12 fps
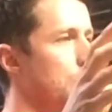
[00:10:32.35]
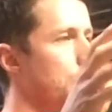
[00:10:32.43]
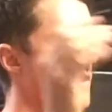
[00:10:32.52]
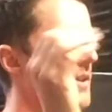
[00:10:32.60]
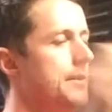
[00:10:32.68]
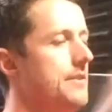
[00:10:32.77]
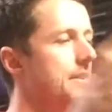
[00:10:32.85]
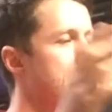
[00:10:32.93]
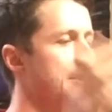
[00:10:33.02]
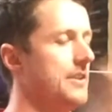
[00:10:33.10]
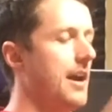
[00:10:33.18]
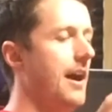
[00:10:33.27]
within
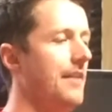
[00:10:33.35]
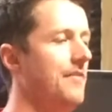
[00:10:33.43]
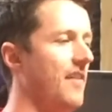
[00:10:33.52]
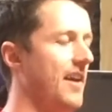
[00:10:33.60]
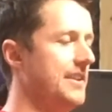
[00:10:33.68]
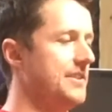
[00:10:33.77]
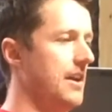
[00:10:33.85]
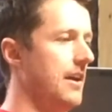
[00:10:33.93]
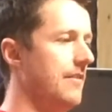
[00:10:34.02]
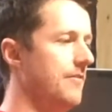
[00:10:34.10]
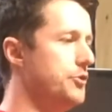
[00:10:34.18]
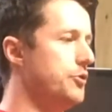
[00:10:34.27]
the confines
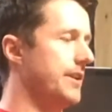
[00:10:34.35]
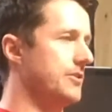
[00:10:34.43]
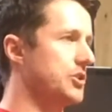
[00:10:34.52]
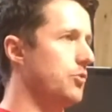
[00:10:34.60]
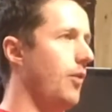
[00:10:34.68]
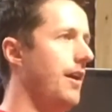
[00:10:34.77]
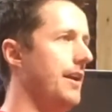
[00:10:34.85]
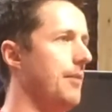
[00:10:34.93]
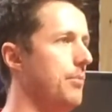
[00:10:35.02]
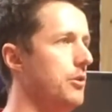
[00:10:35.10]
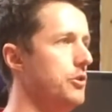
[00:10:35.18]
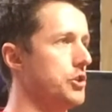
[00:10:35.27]
of doing a squat,
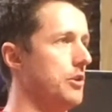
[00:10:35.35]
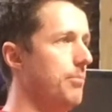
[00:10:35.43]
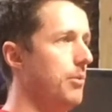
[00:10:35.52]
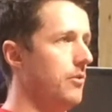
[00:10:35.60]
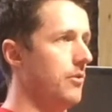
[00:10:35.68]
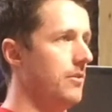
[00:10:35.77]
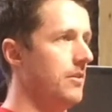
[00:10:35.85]
push, and pull,